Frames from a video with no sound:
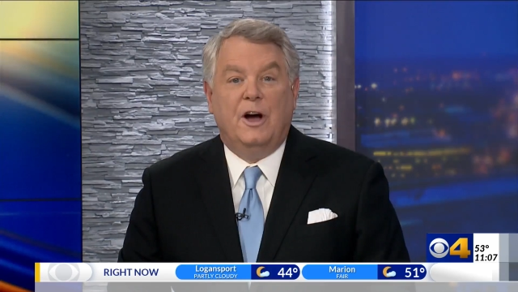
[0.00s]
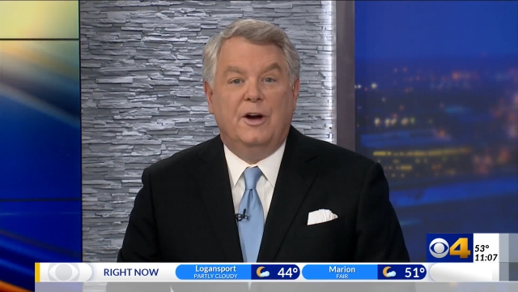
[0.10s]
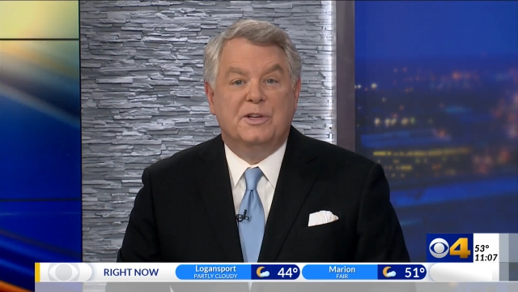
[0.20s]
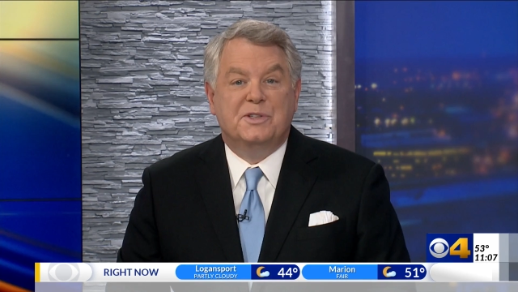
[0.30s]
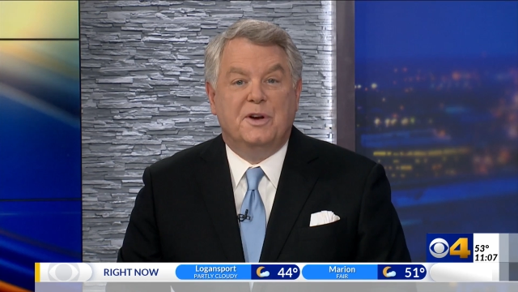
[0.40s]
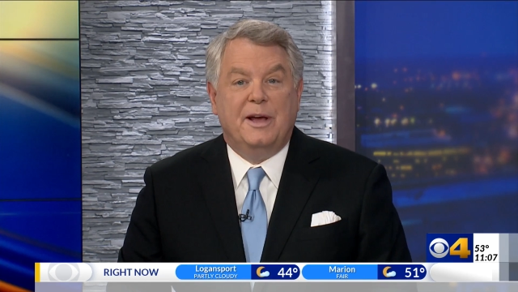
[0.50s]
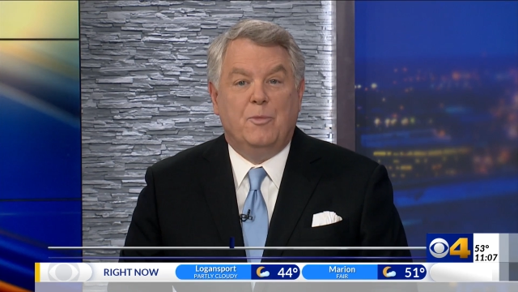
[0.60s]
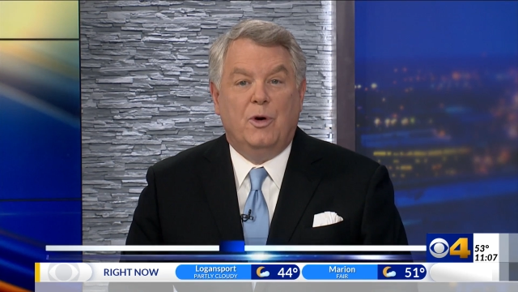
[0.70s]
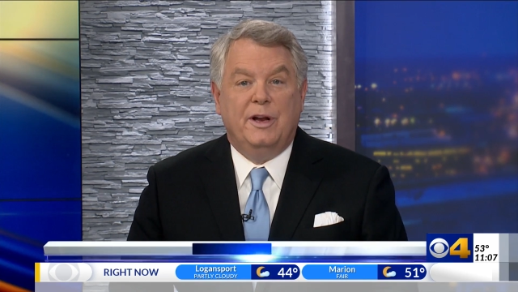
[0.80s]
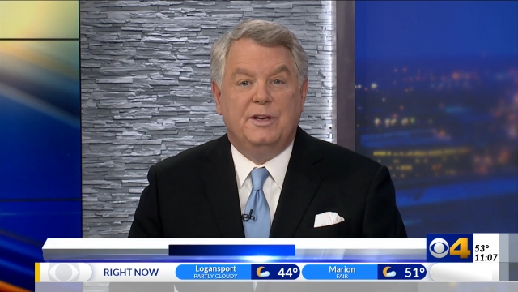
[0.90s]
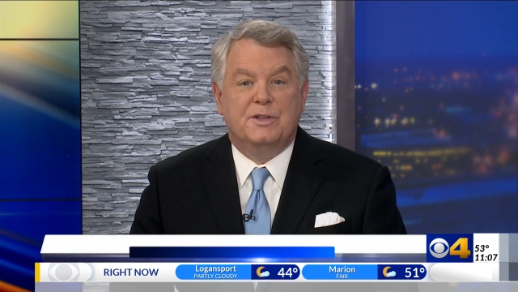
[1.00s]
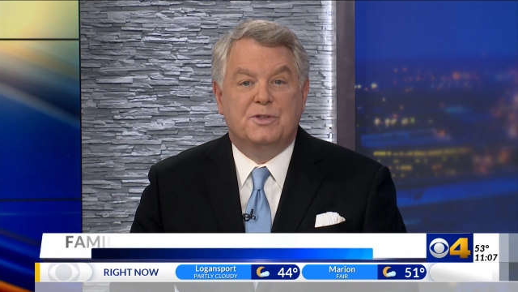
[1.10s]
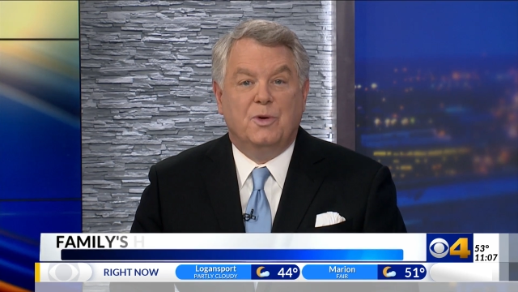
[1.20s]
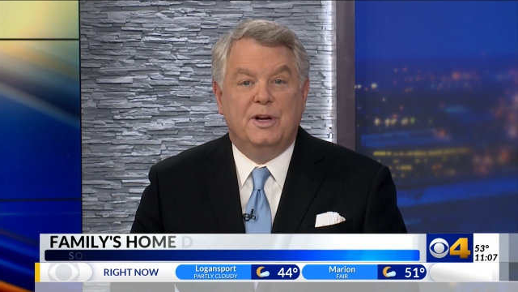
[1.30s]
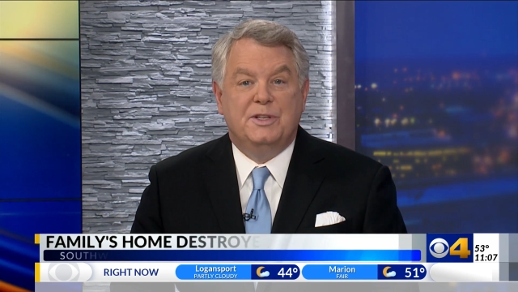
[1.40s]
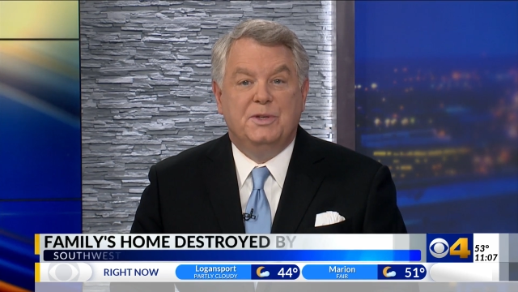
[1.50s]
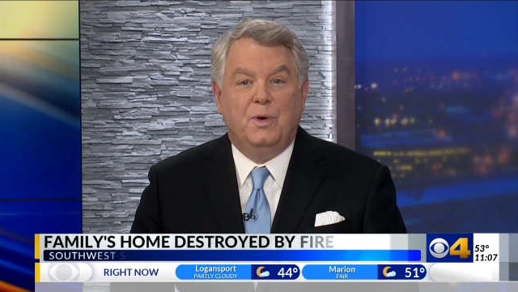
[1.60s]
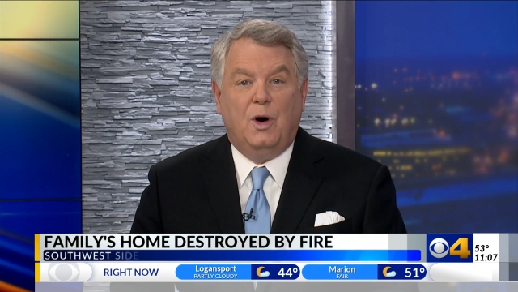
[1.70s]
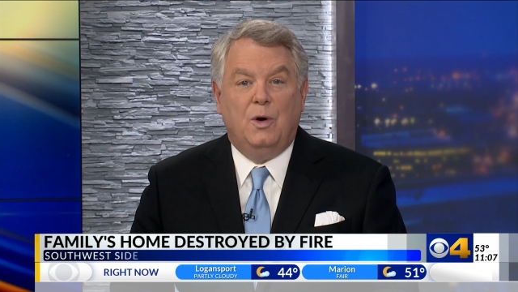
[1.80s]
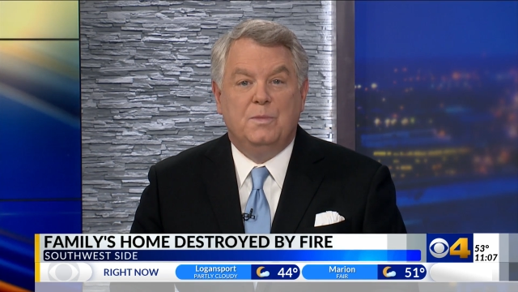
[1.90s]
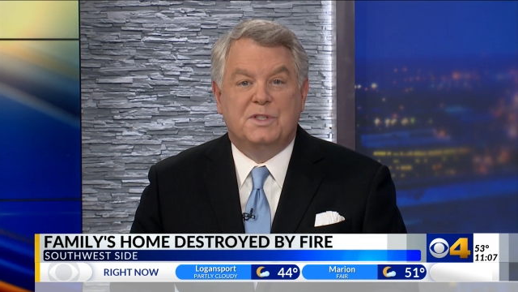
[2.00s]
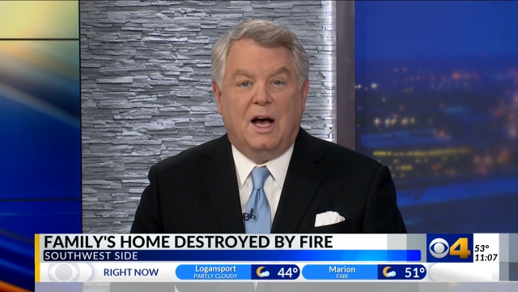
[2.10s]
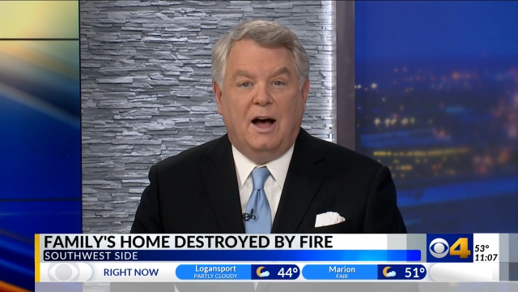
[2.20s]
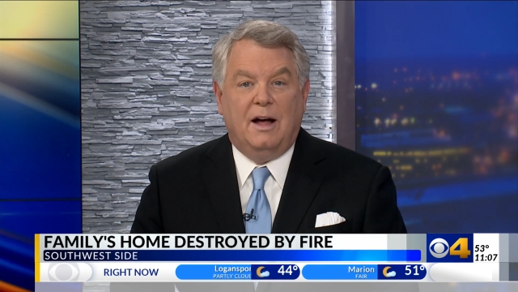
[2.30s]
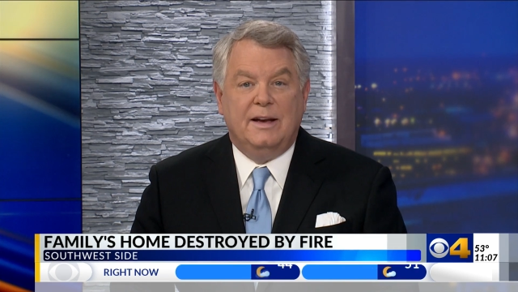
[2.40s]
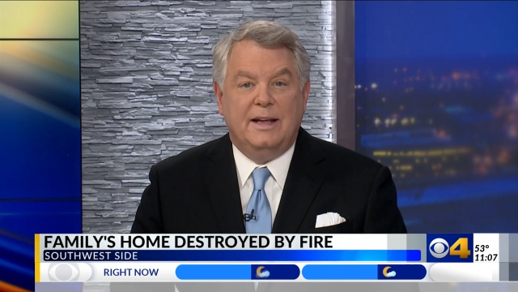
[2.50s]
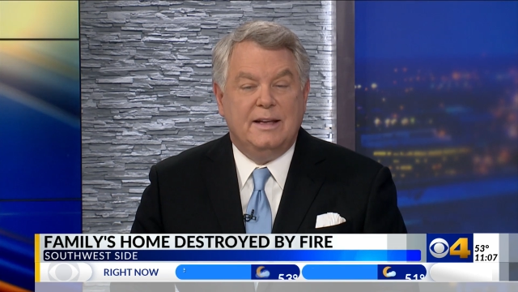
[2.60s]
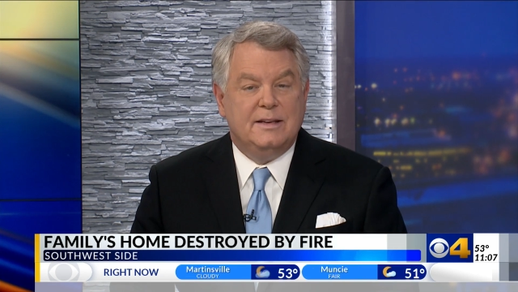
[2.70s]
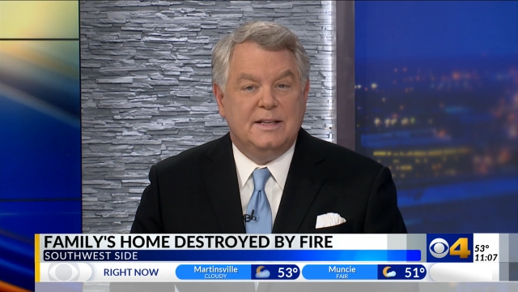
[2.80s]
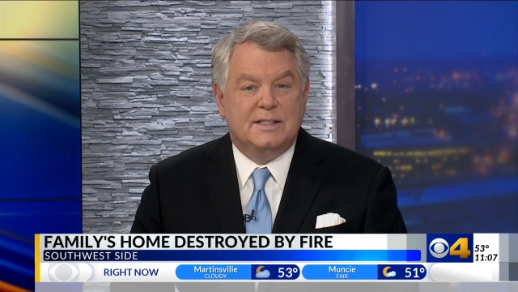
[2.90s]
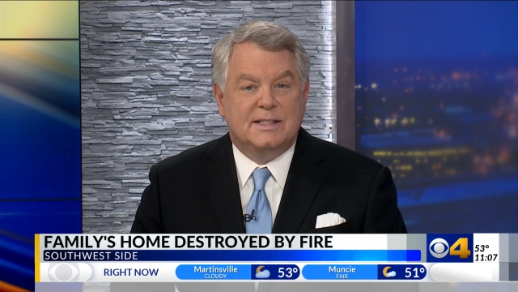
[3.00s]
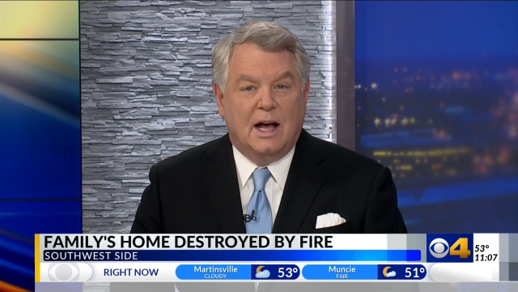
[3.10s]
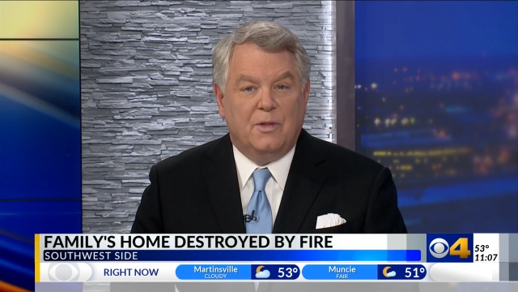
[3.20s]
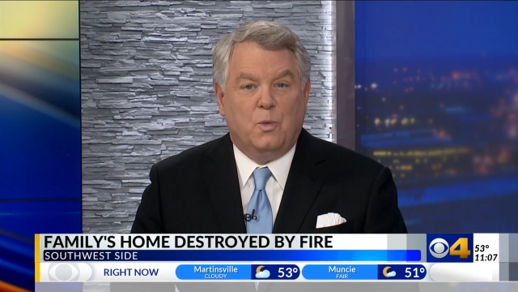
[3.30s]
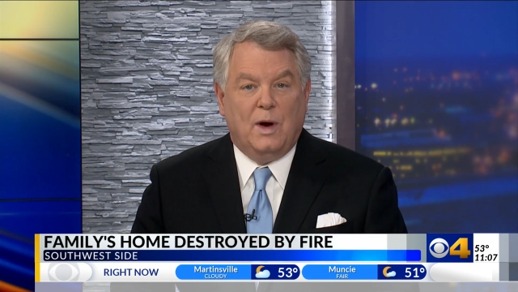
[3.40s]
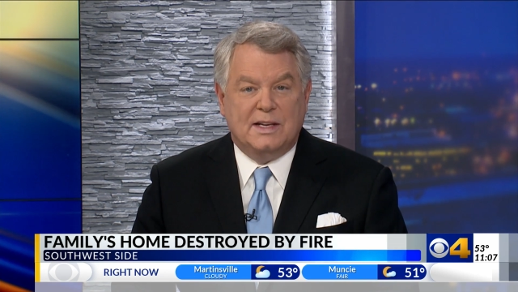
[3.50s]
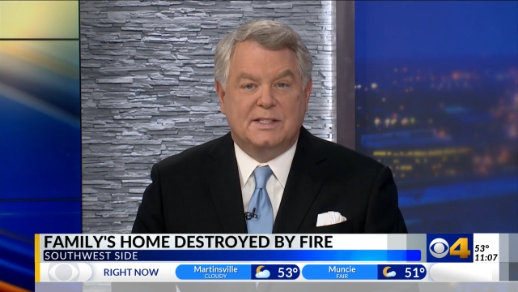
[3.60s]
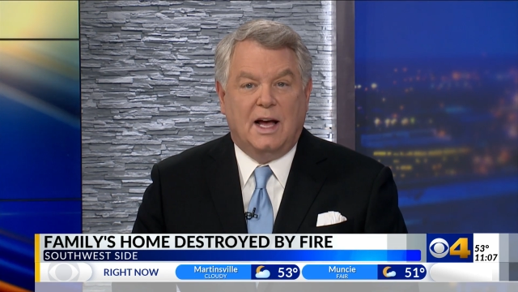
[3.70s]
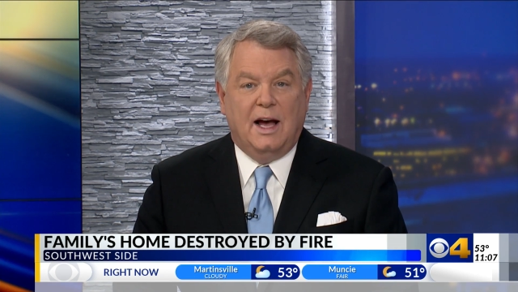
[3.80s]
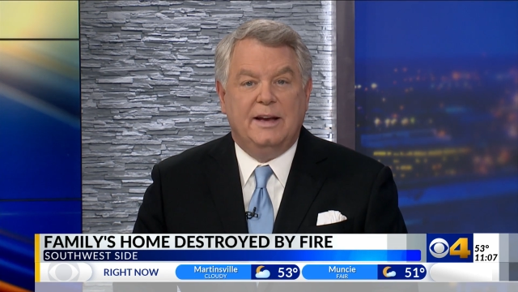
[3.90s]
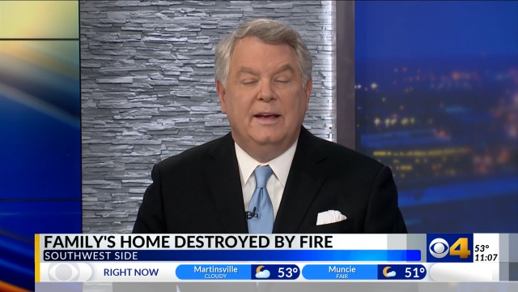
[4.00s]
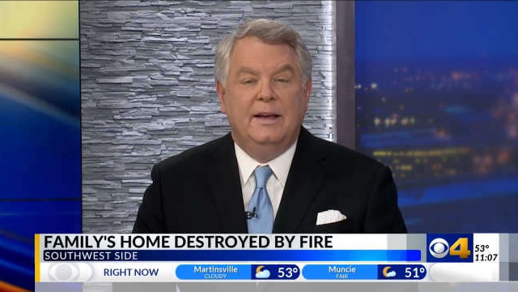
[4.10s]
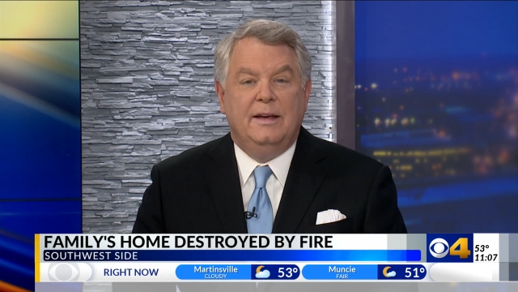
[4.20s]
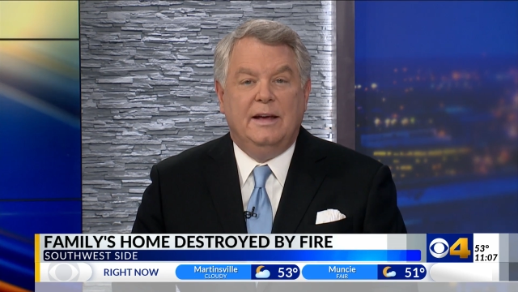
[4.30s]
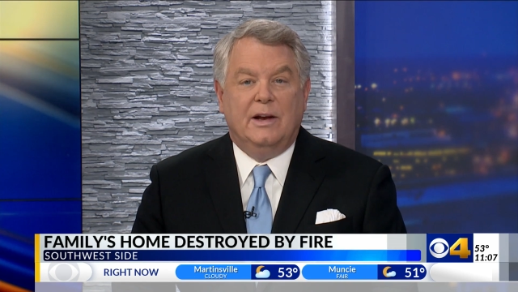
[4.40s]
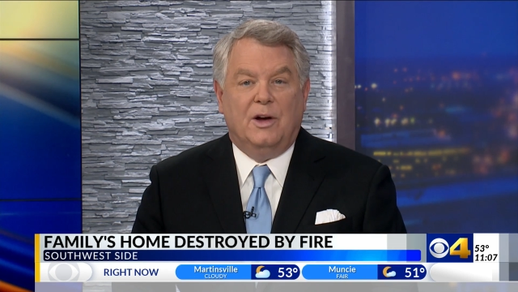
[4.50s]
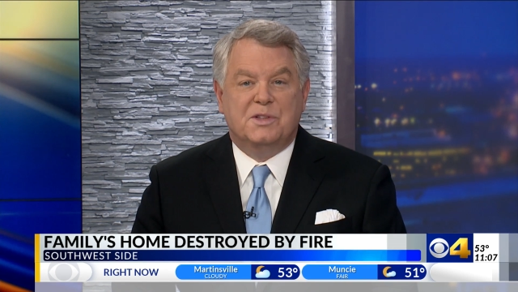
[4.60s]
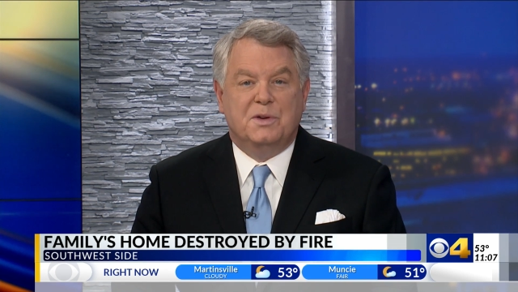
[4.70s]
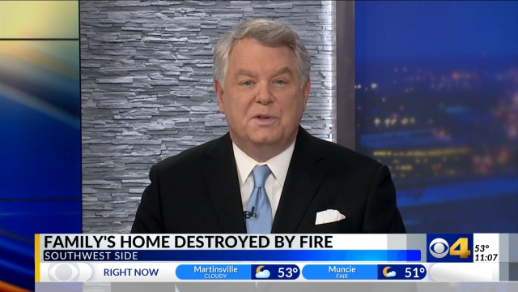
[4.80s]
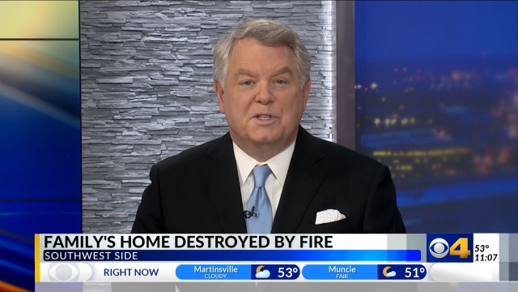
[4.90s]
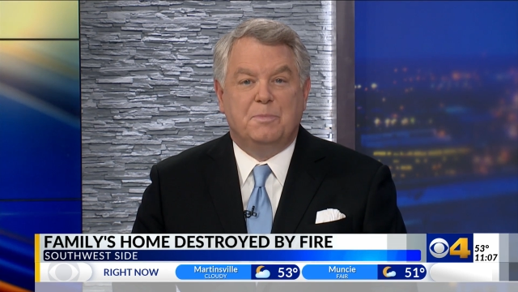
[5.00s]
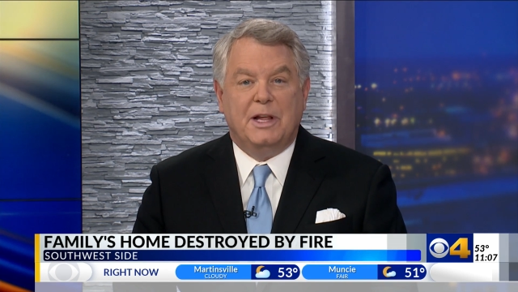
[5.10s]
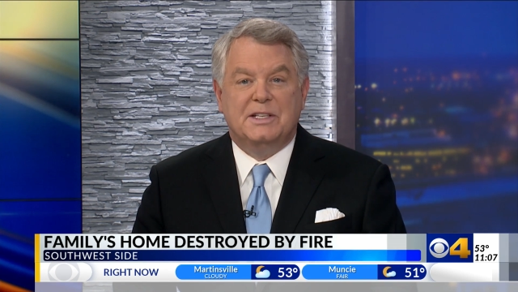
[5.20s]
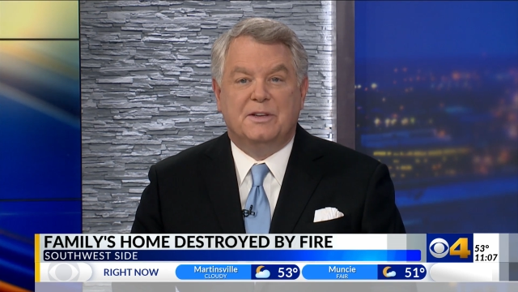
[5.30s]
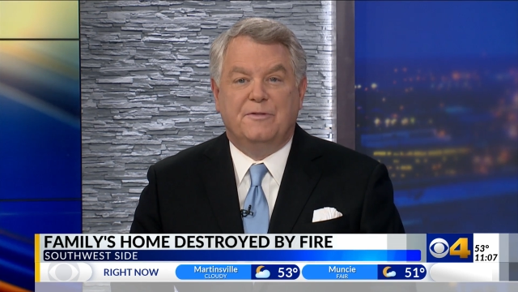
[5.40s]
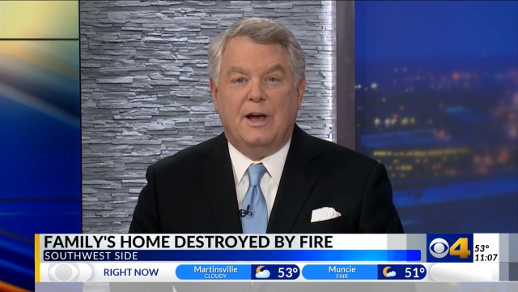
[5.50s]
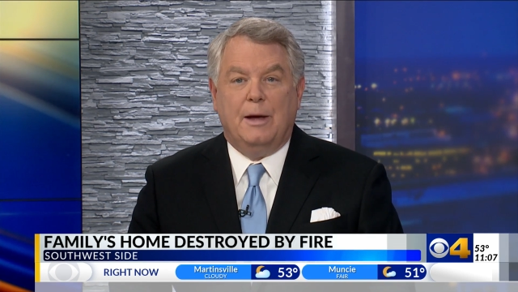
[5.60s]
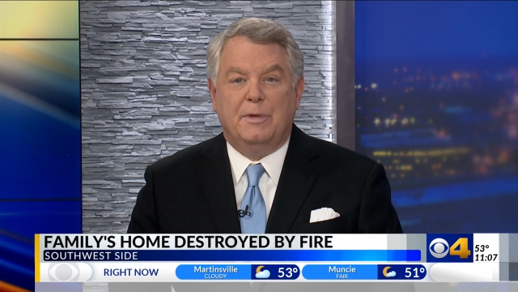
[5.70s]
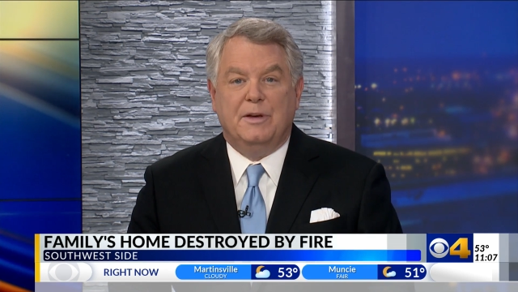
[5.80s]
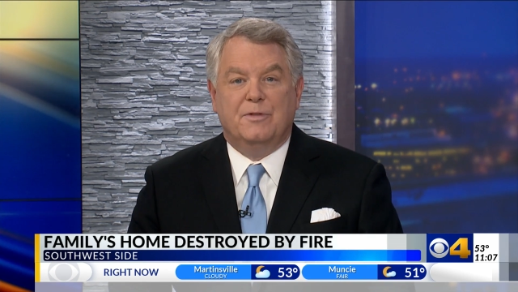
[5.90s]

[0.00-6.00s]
Fire yesterday morning destroyed two homes on Indy's southwest side. It also displaced a family of